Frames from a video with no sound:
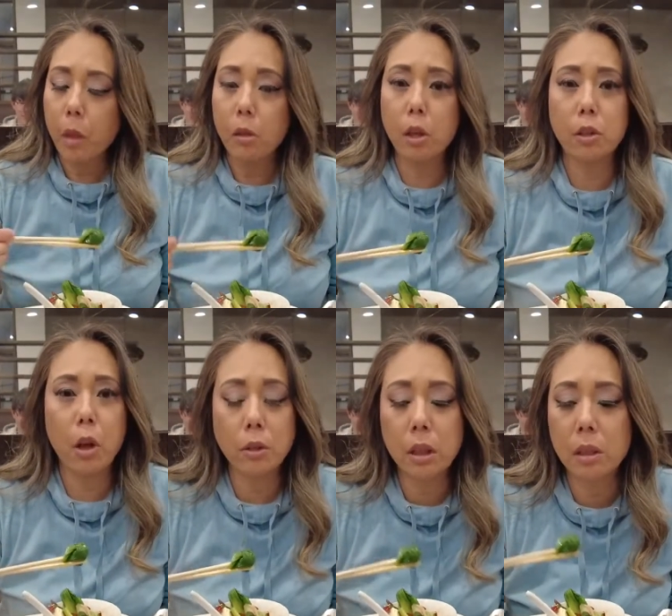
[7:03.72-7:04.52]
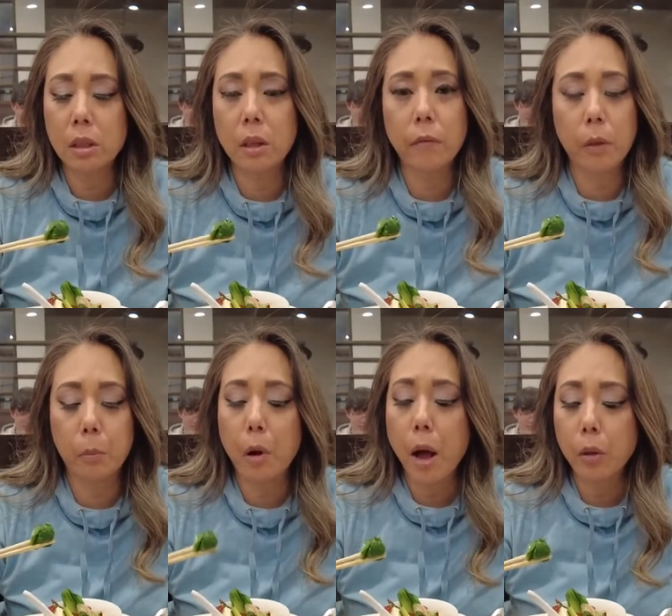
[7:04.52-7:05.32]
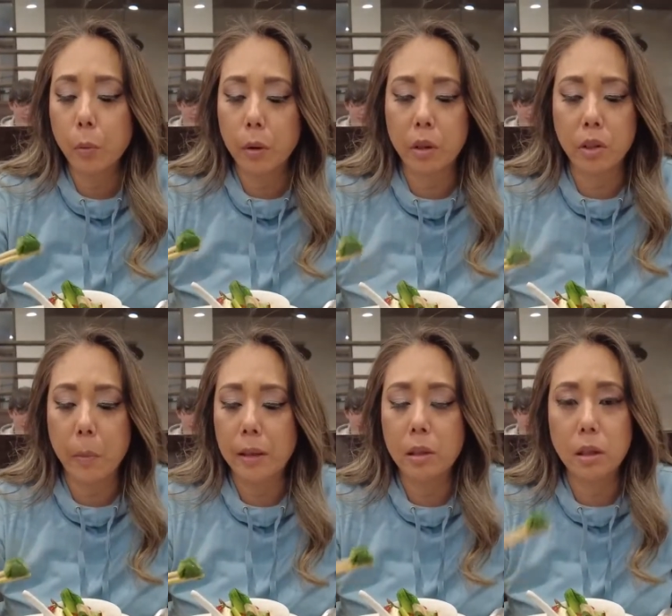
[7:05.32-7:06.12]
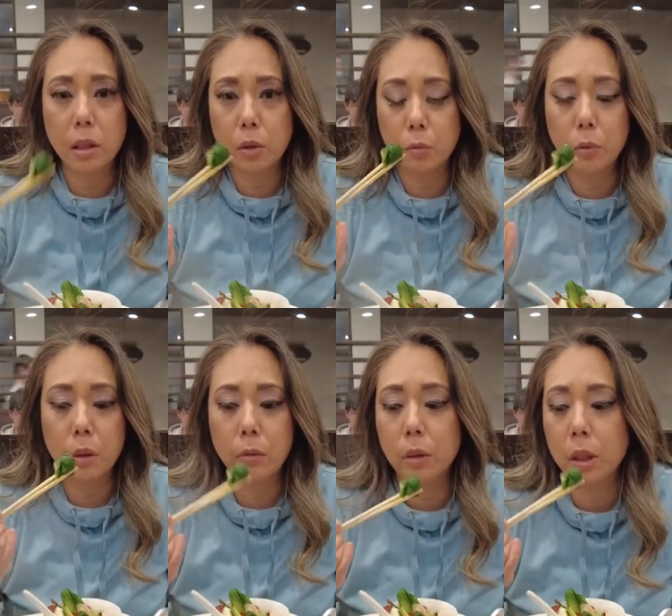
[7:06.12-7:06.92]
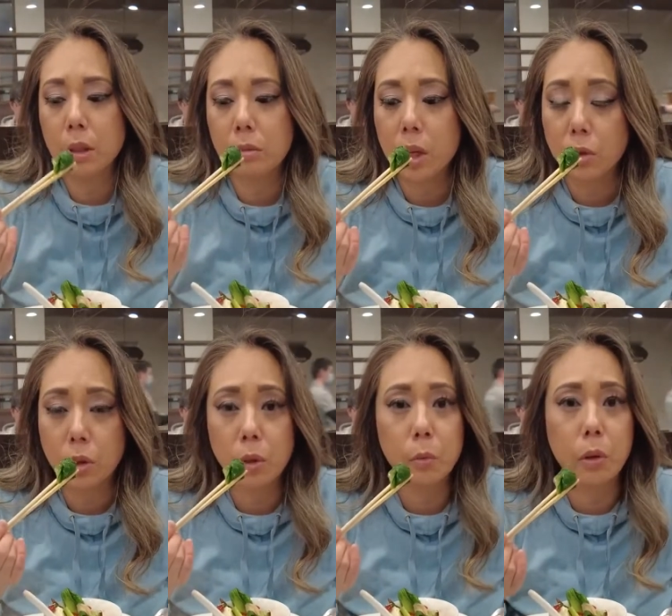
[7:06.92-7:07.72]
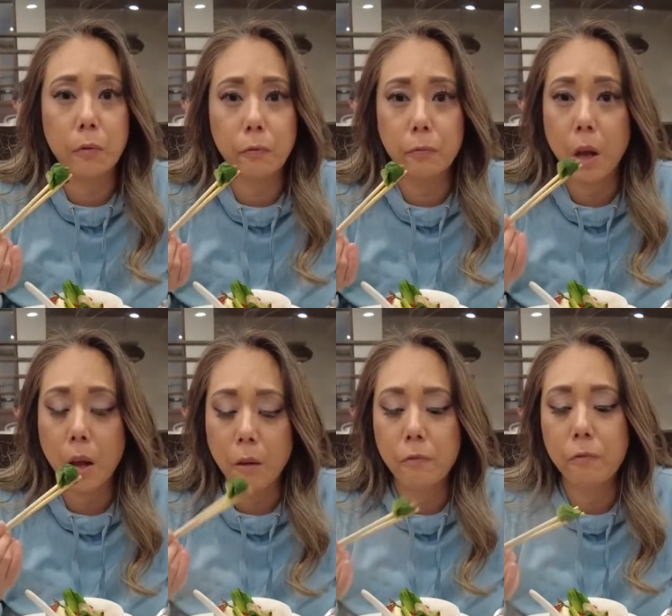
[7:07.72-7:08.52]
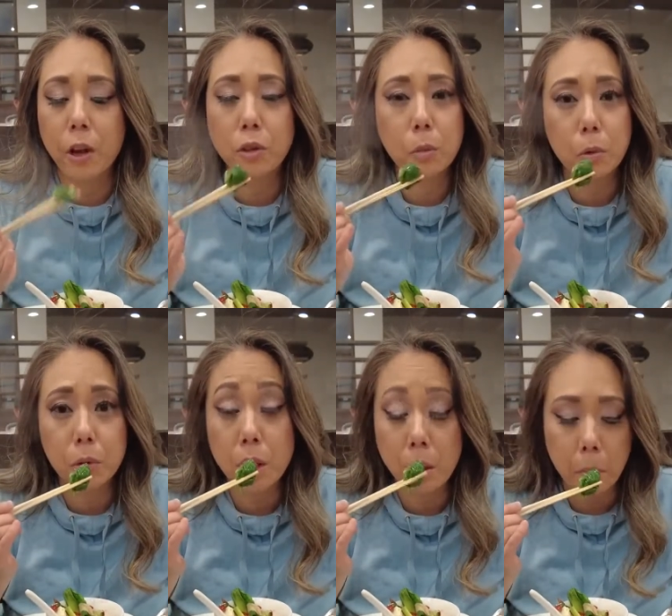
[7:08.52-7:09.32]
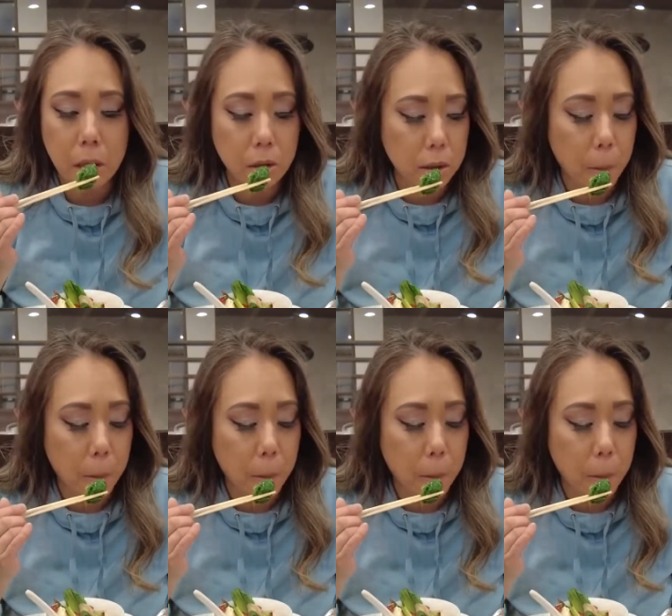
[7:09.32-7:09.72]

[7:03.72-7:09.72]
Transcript: The saltiness of the broth with the spiciness really, really is good with the vegetables and the meat.